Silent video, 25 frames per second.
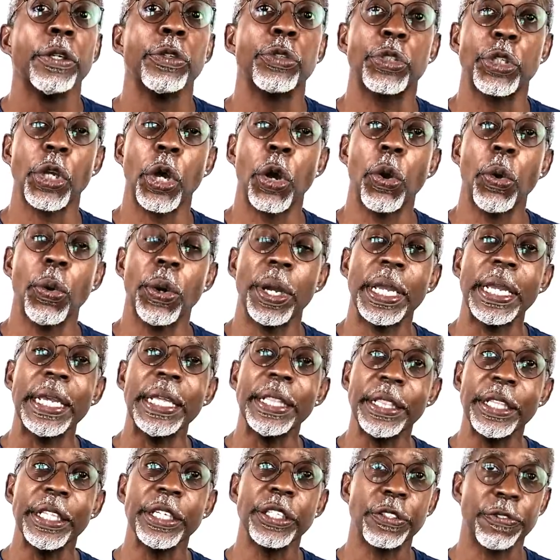So
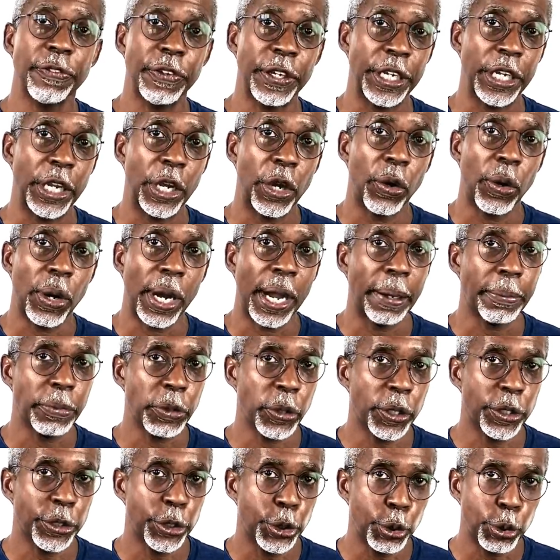in this video, I'm
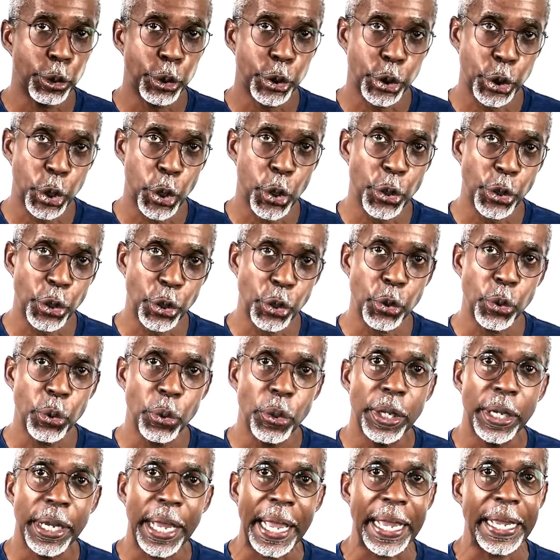going to show
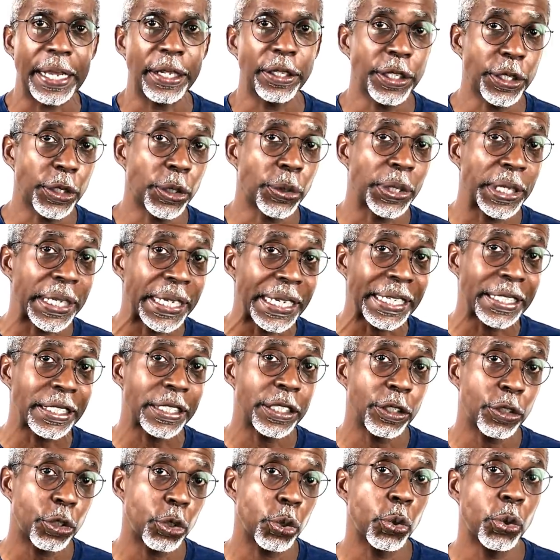you a little
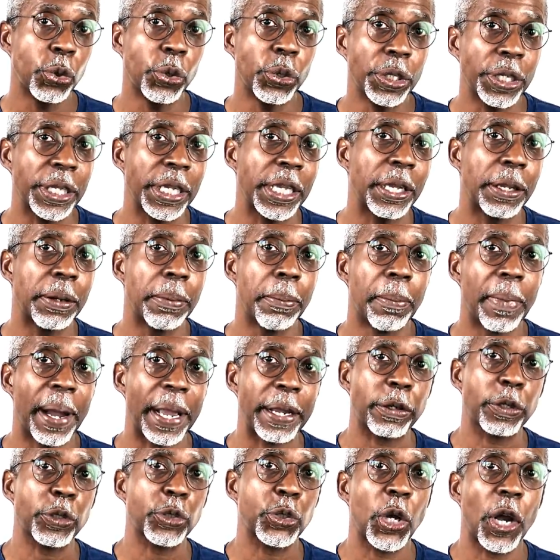hidden tool in
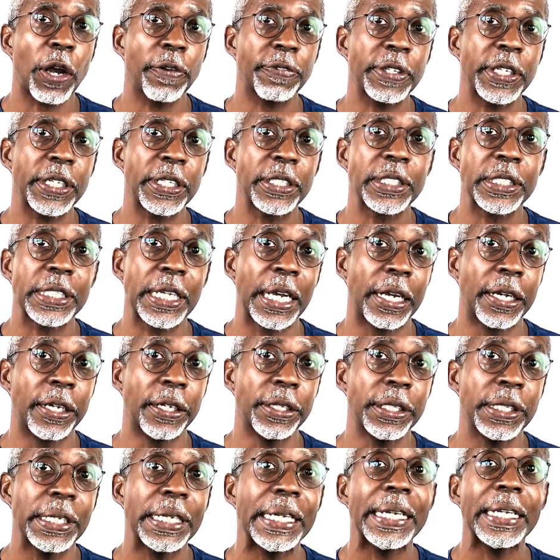Microsoft
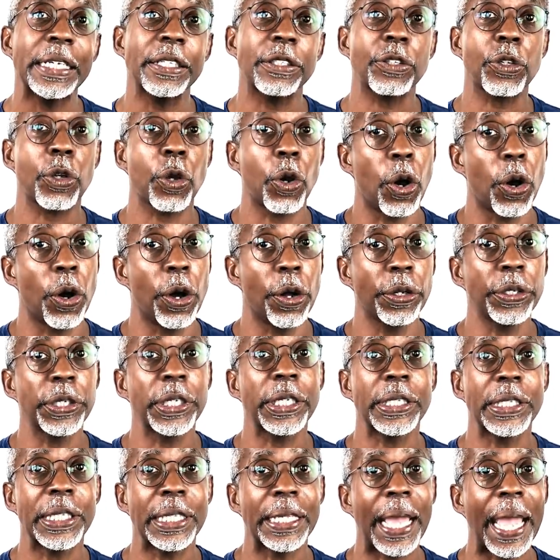Excel. It's called
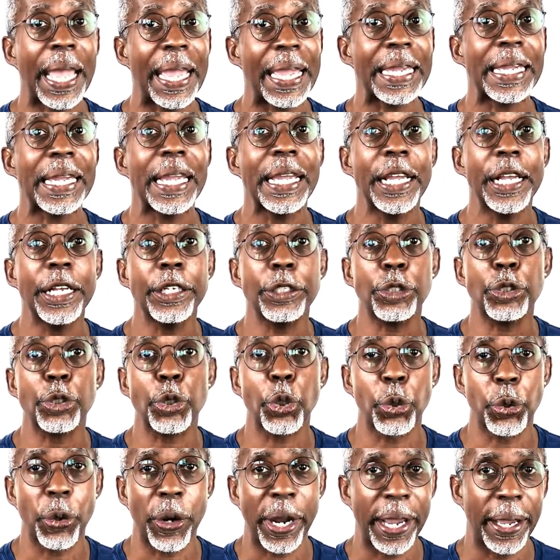a
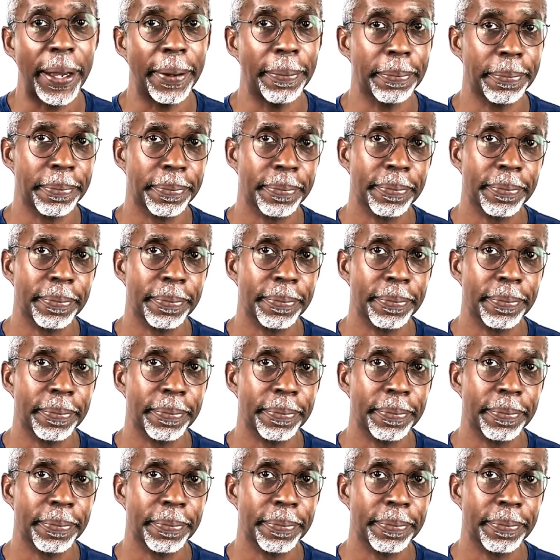histogram.